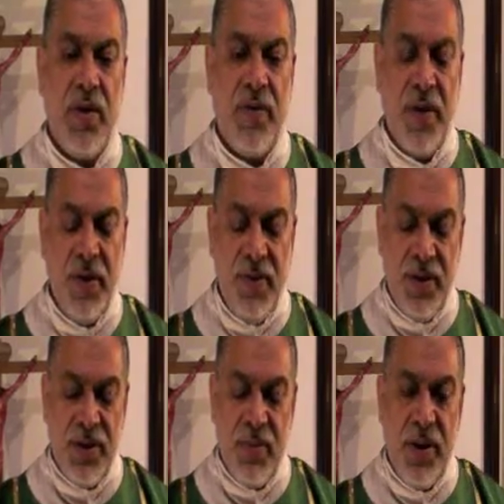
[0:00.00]
Faith
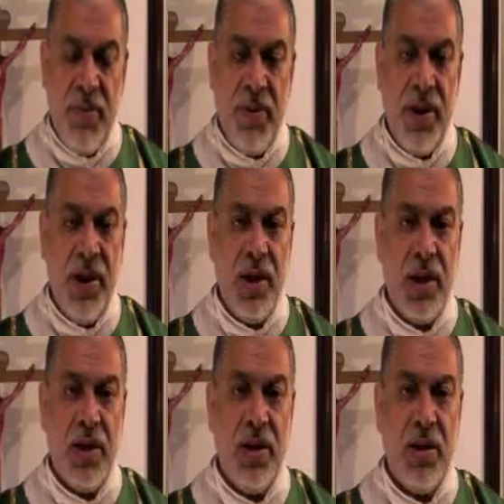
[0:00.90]
is the very
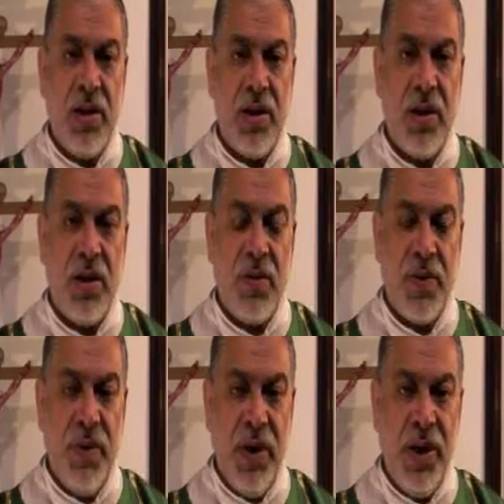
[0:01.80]
beginning of
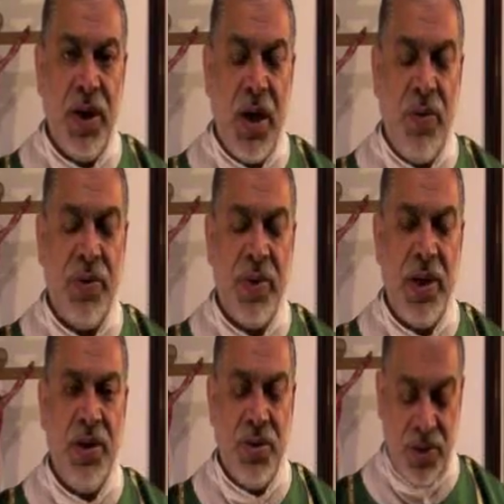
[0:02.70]
the, our
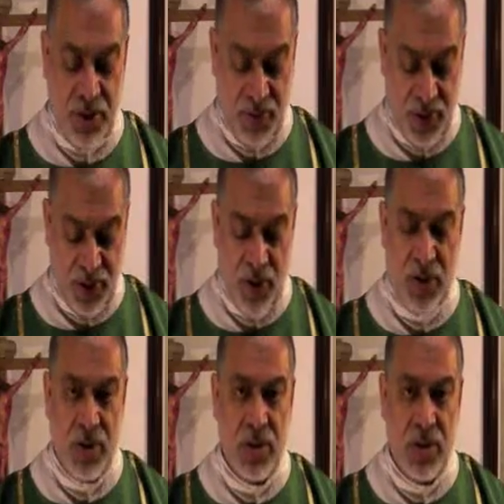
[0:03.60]
relationship with God.